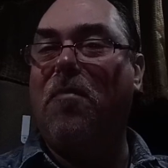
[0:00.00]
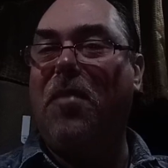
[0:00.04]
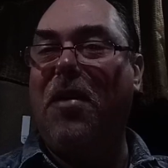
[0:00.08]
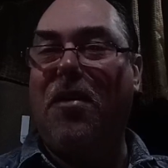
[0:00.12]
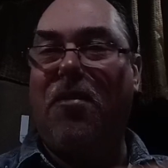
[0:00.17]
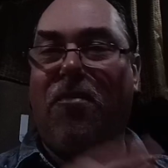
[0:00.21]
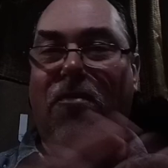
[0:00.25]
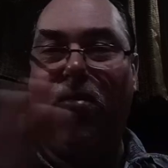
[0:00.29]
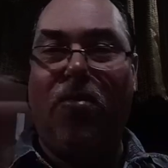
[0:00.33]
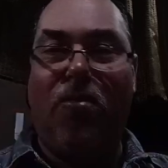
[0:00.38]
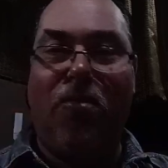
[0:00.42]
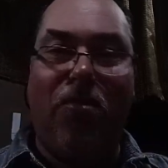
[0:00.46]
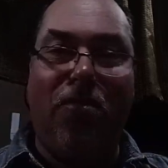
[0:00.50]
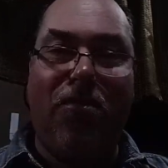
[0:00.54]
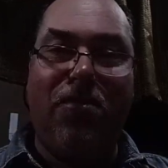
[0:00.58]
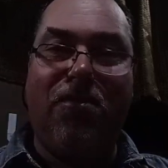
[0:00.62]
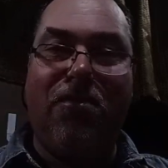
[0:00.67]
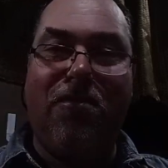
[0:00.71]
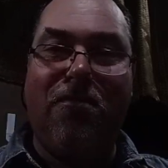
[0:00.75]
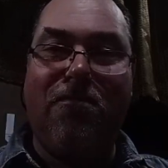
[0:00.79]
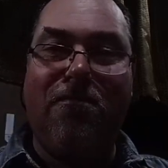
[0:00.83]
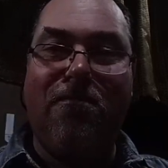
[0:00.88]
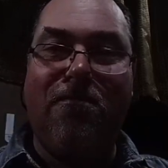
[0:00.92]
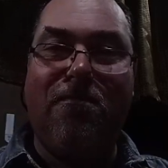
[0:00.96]
big rules,
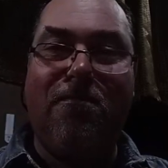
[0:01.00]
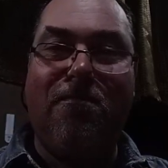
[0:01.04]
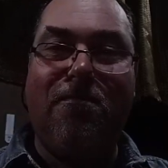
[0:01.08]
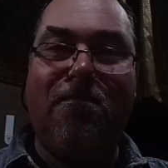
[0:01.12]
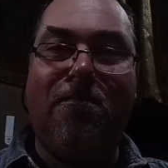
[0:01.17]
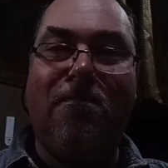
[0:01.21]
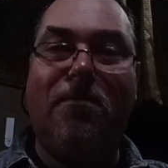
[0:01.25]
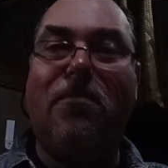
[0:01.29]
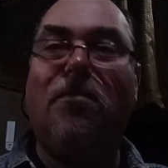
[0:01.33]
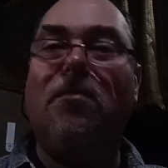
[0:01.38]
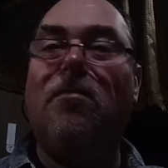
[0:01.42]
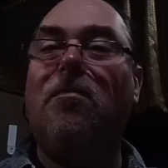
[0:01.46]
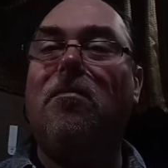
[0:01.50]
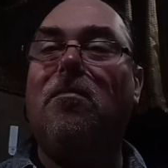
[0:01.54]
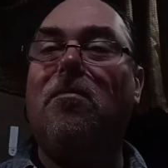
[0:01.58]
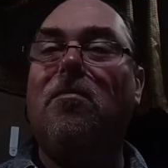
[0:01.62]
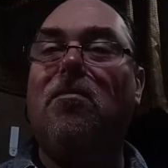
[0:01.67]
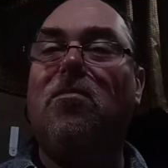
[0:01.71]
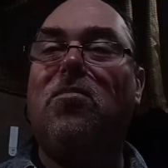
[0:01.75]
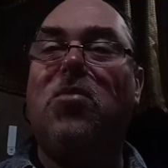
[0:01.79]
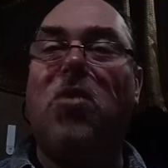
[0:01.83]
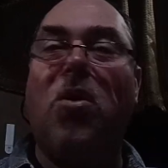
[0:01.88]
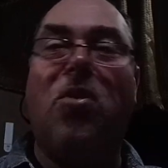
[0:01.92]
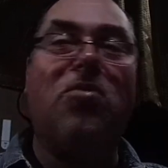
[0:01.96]

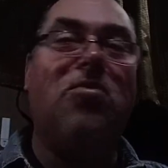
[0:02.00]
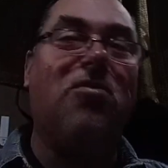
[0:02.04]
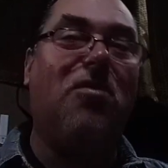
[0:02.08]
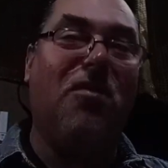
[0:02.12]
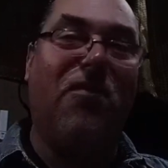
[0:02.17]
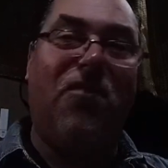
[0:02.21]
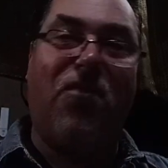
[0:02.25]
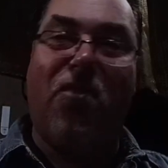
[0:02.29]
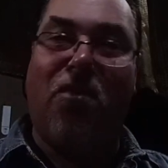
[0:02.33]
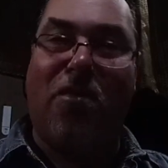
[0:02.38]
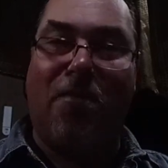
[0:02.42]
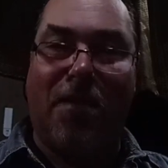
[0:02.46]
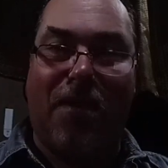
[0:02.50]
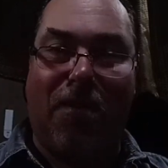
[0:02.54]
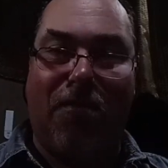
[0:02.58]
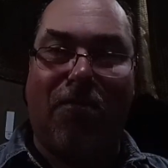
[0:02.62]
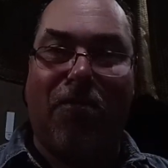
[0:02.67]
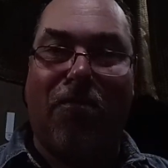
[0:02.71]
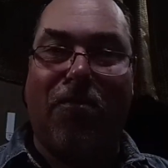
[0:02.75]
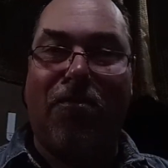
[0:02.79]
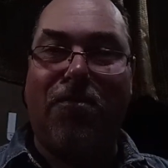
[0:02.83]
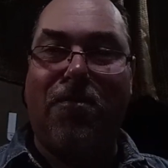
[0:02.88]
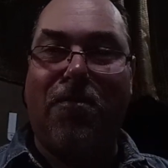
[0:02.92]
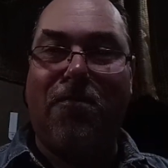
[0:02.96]
those are the 4 big
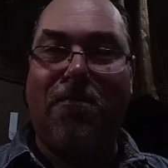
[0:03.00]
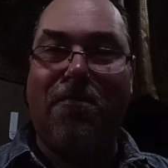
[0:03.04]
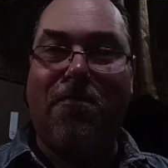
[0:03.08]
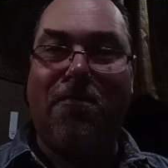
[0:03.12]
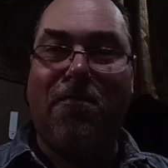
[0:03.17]
rules.